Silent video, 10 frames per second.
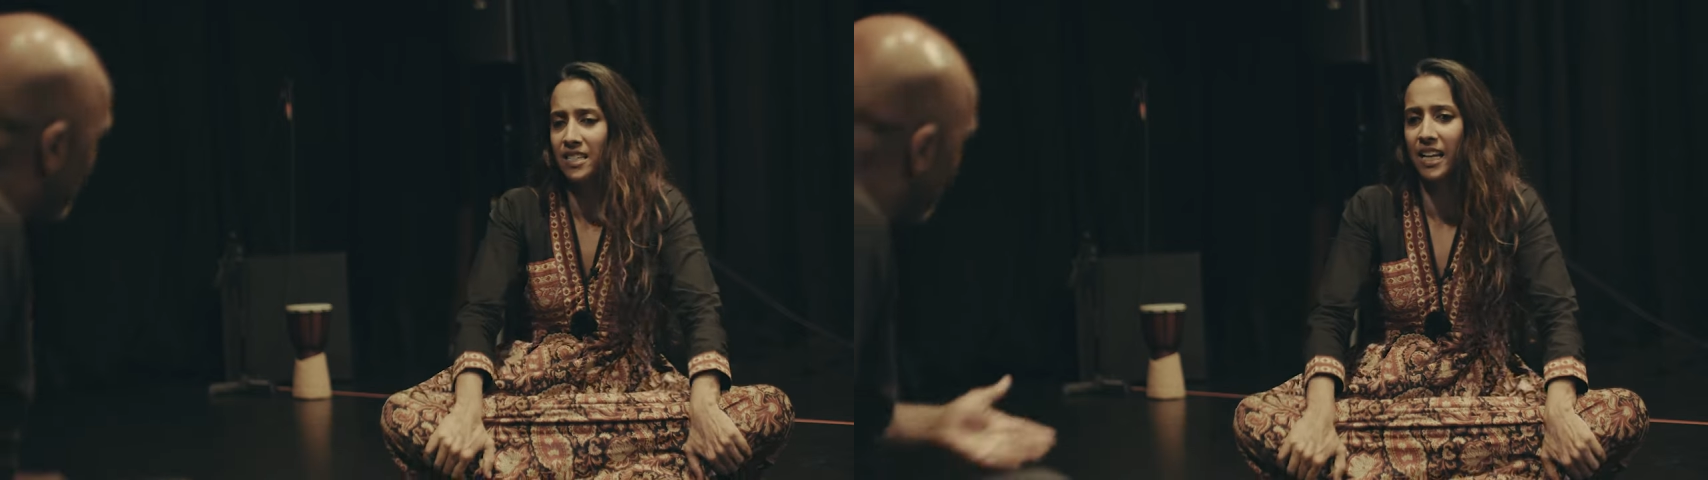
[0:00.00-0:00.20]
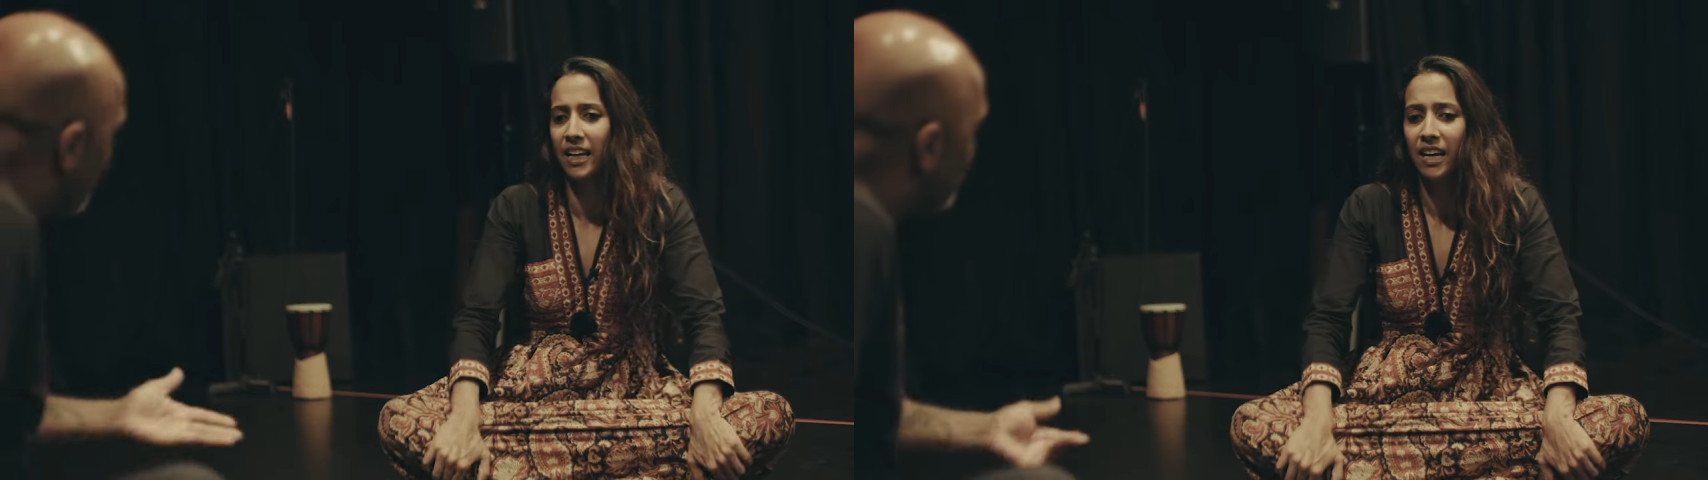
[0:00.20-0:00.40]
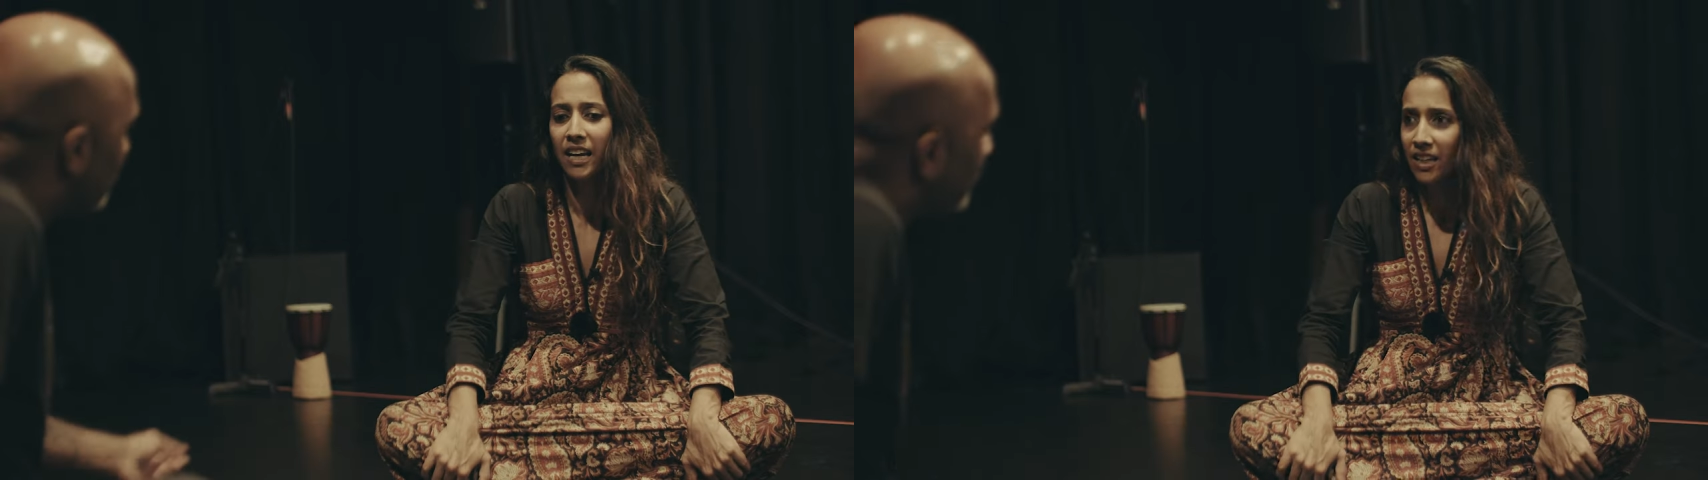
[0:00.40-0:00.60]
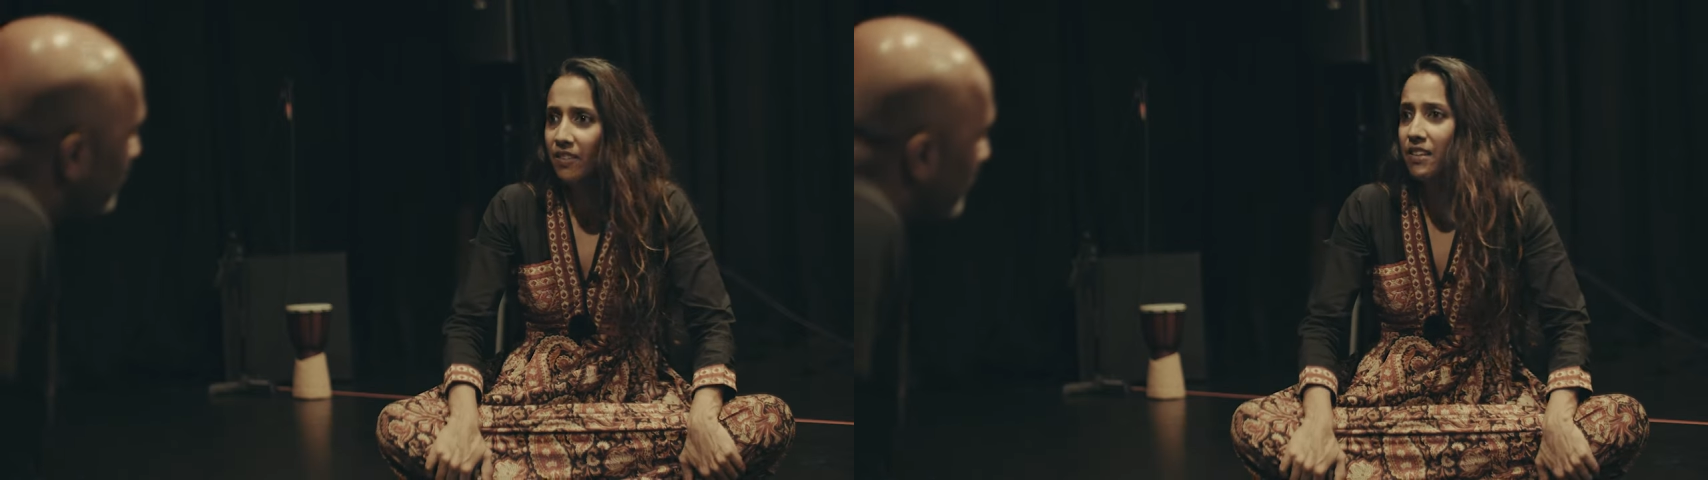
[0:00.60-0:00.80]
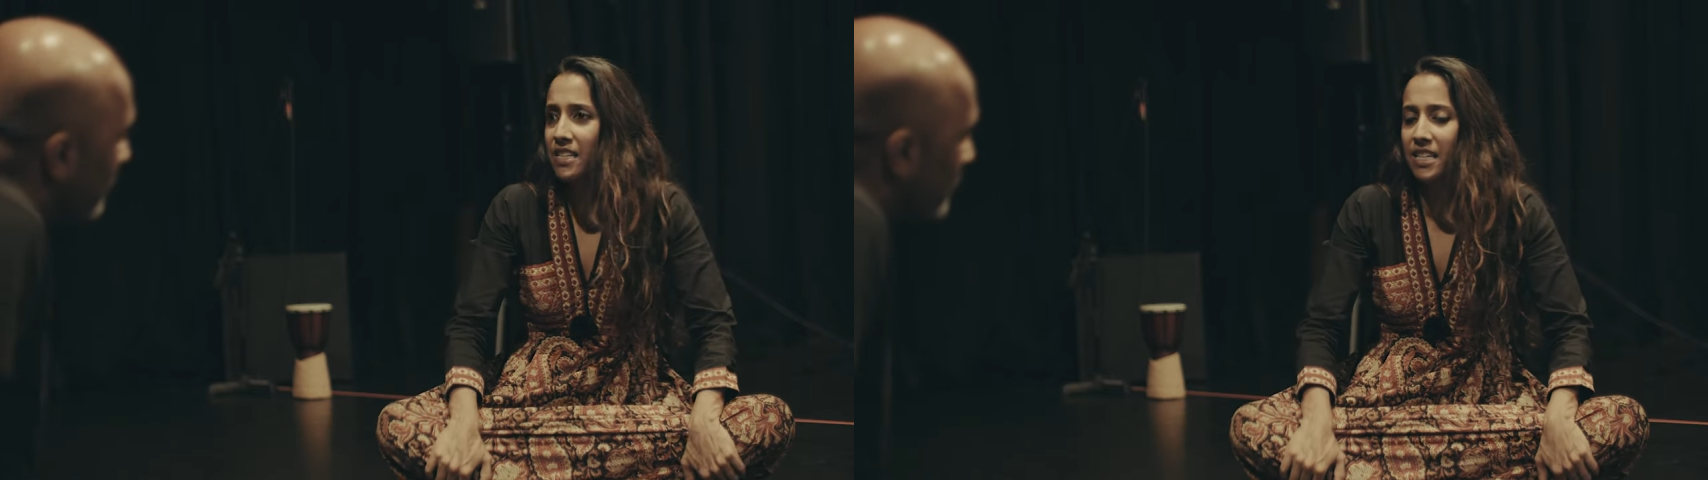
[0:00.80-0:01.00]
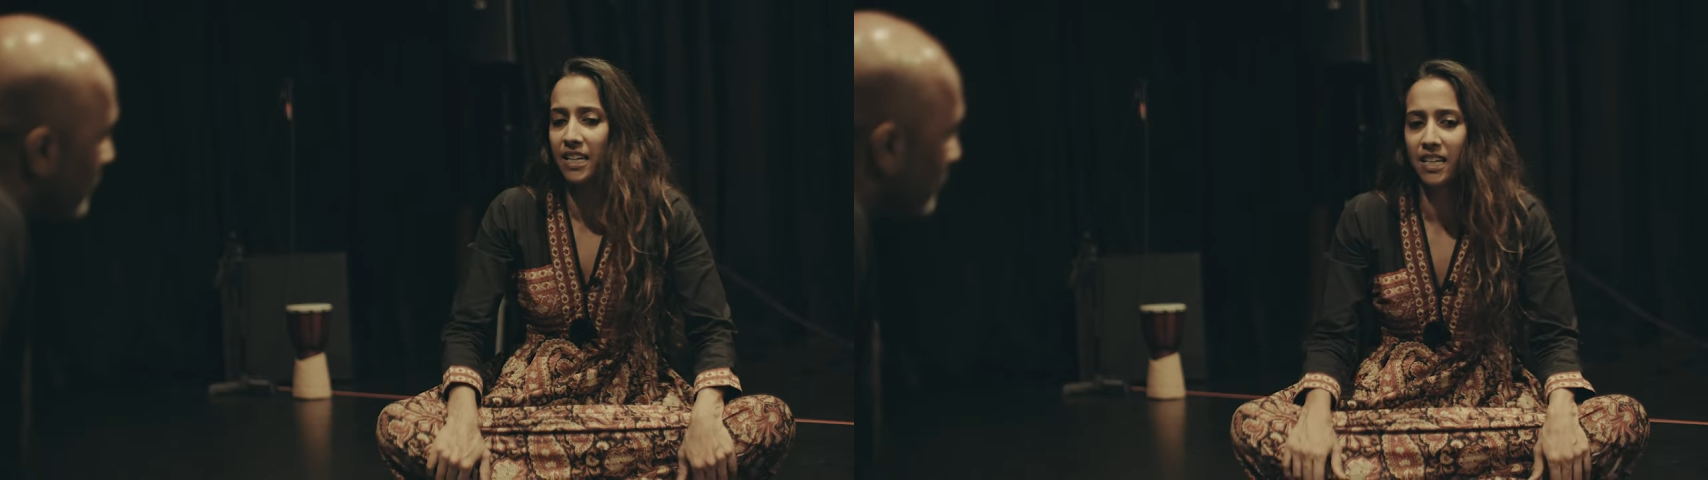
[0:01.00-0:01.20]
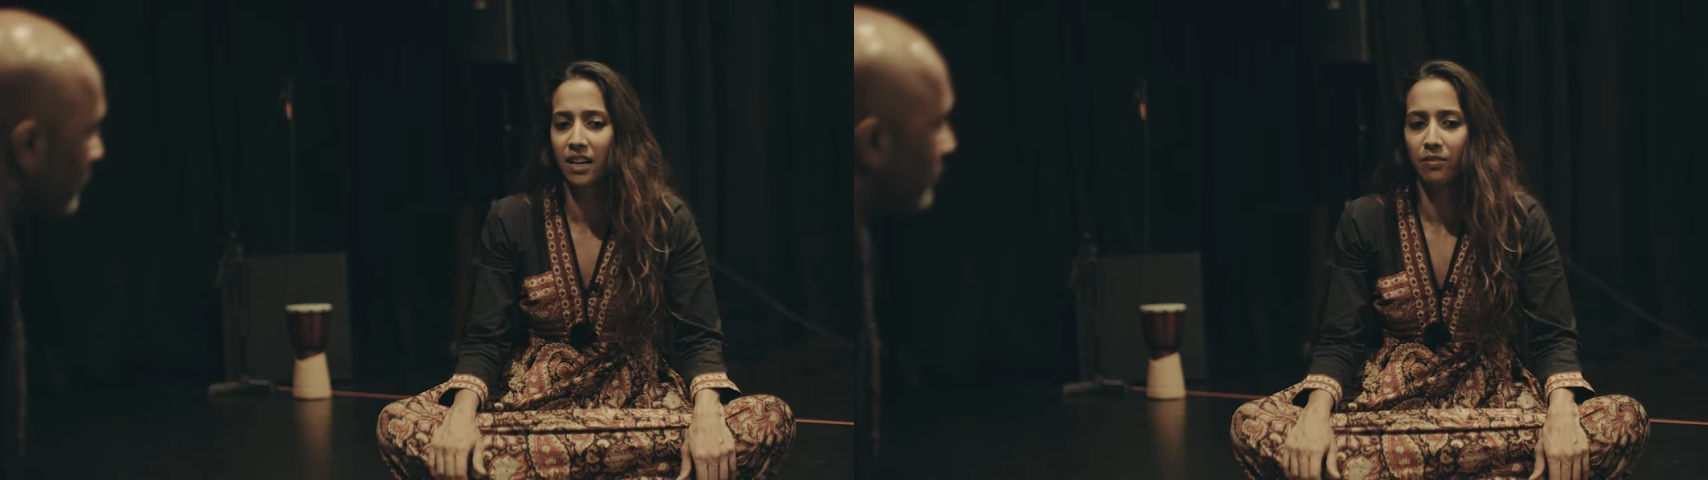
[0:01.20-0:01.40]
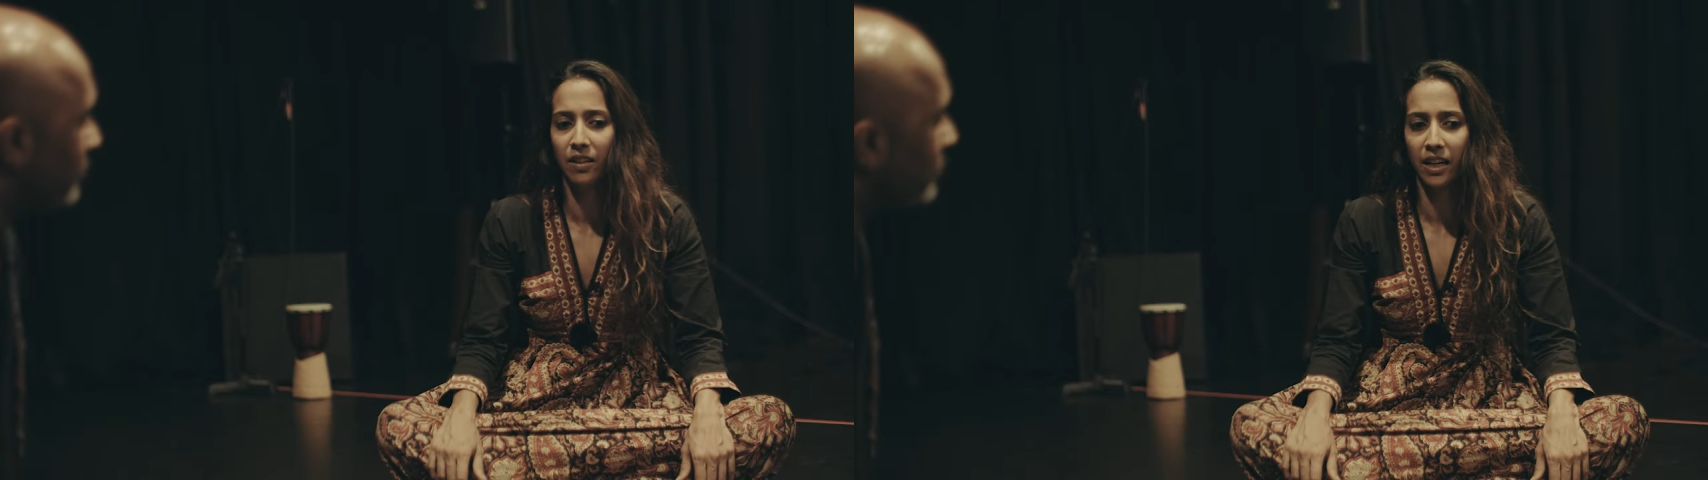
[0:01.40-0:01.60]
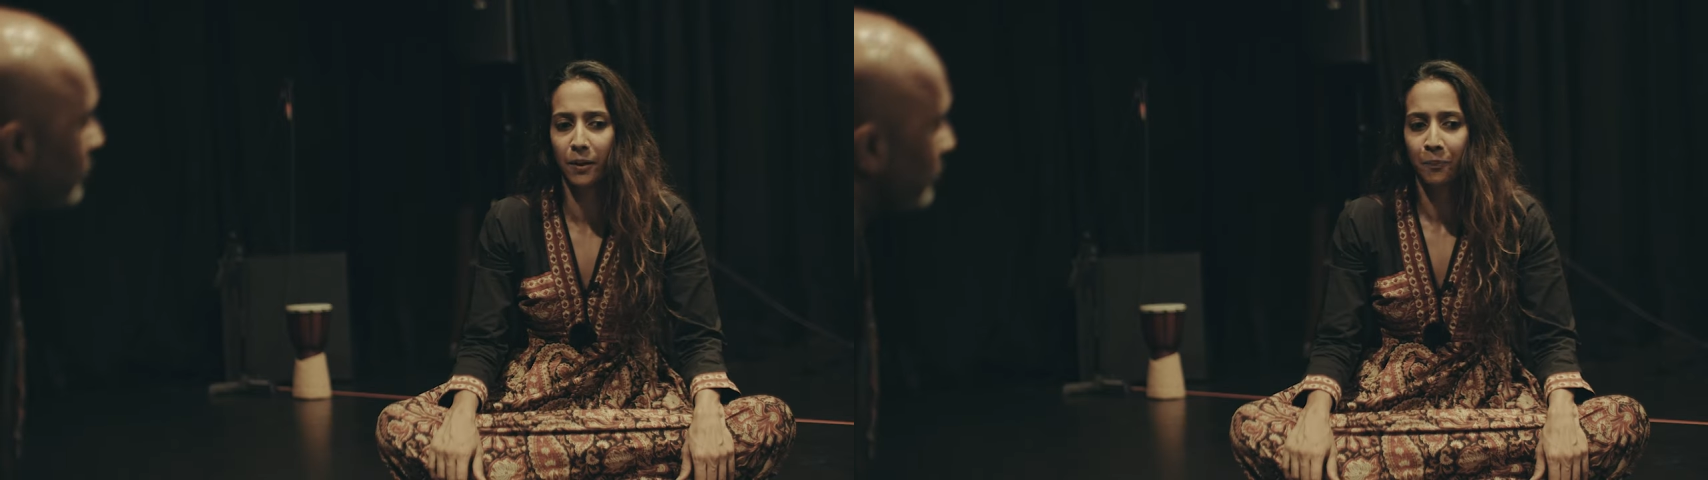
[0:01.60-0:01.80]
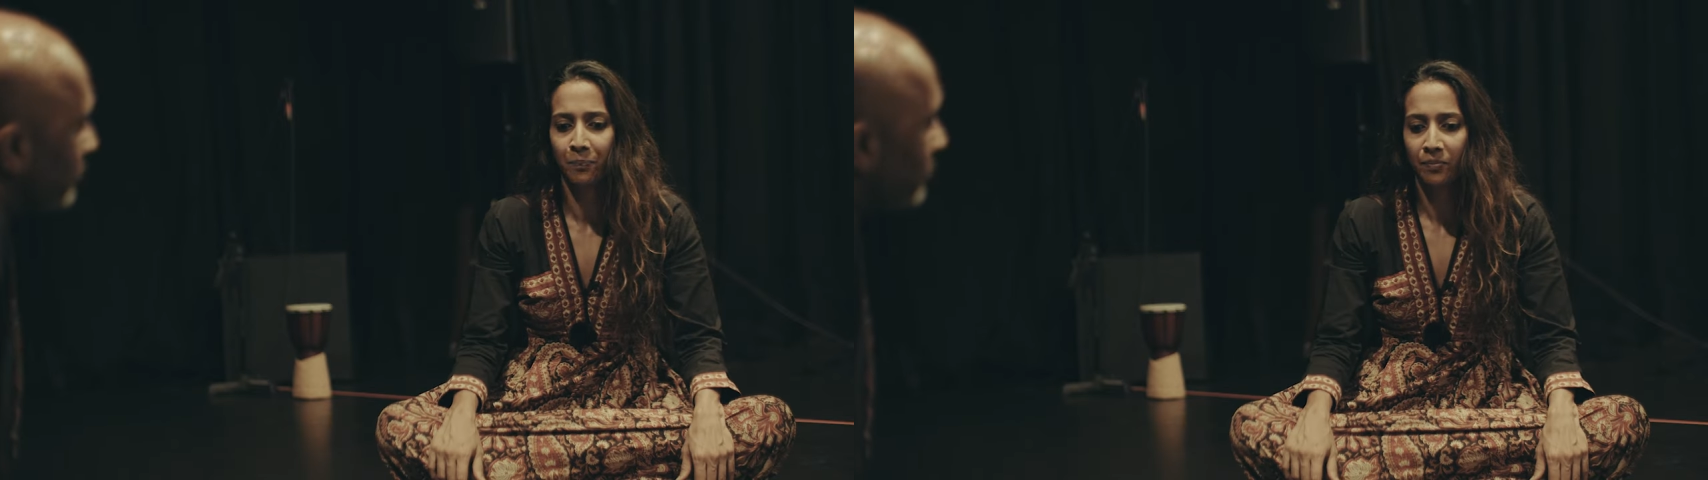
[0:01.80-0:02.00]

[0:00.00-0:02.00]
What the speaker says: is like, even this idea of like,